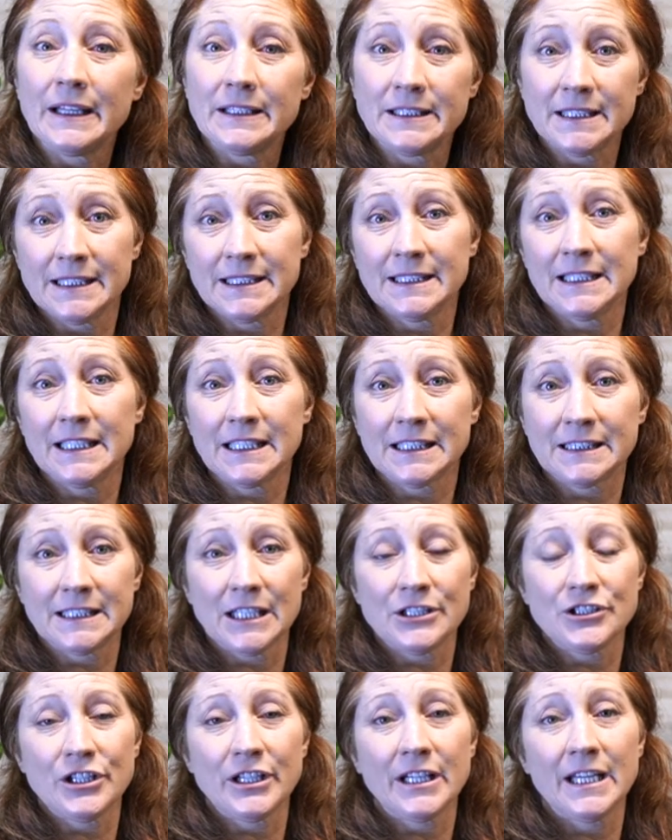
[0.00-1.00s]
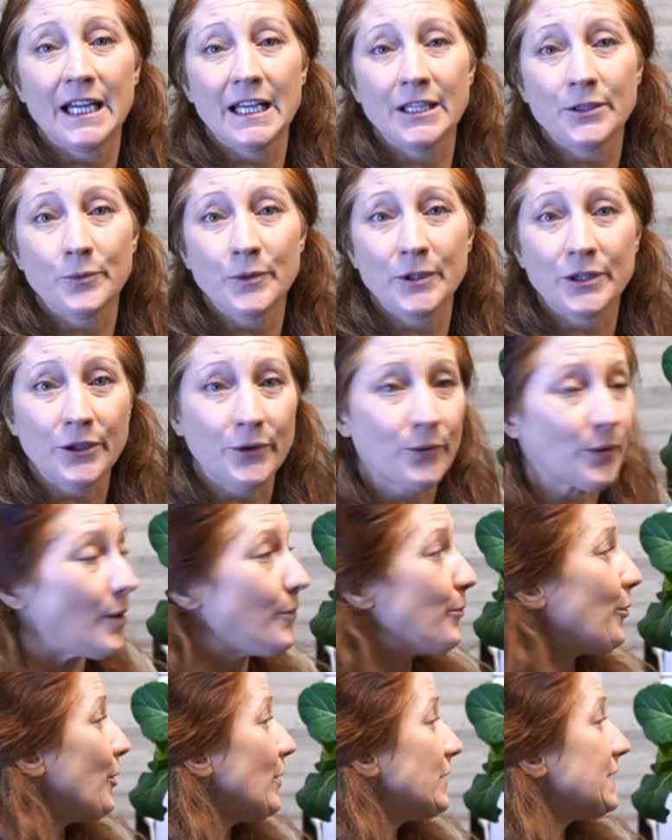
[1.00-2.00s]
this is an extension kit with the
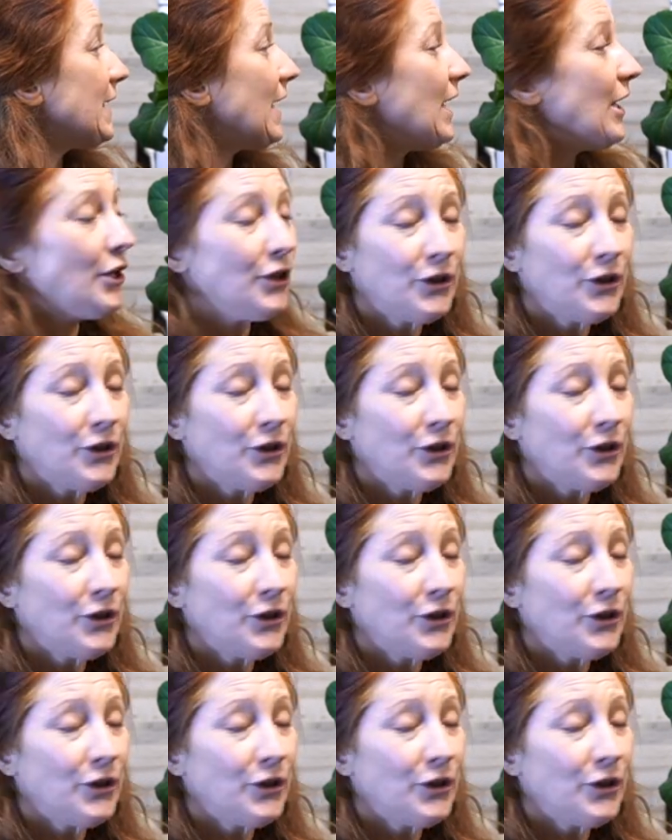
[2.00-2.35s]
grow ports.